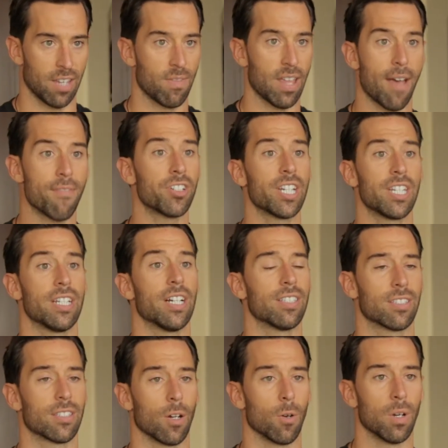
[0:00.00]
If you haven't already
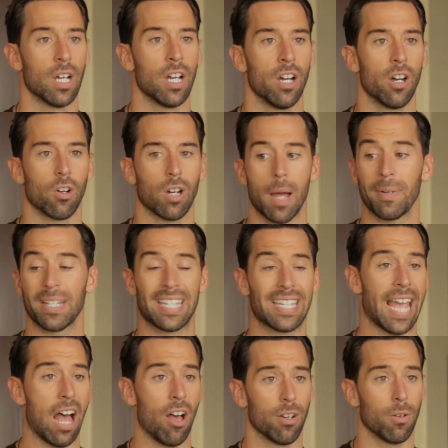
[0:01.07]
done so, grab a
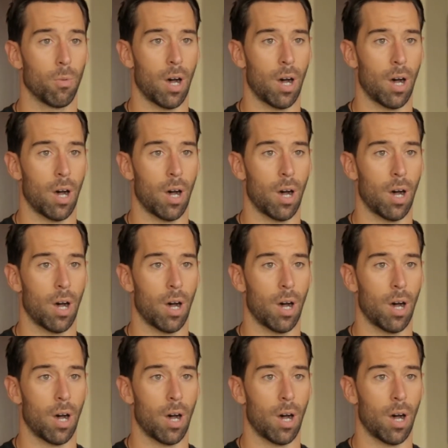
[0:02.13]
gallon of